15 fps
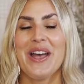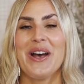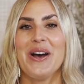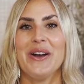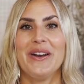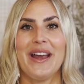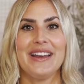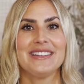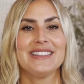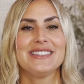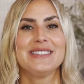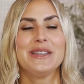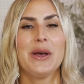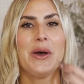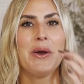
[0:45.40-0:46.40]
All right,
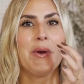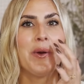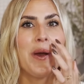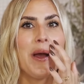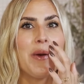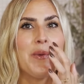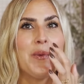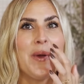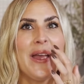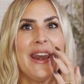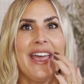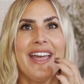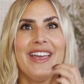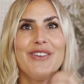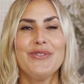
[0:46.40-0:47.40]
so when
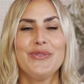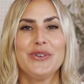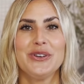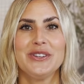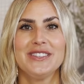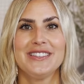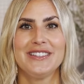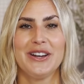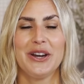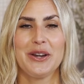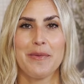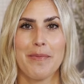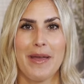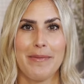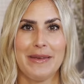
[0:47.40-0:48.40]
I first
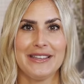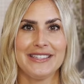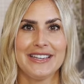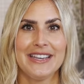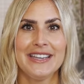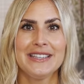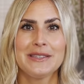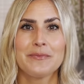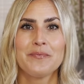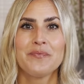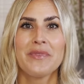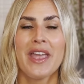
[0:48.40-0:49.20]
started my business,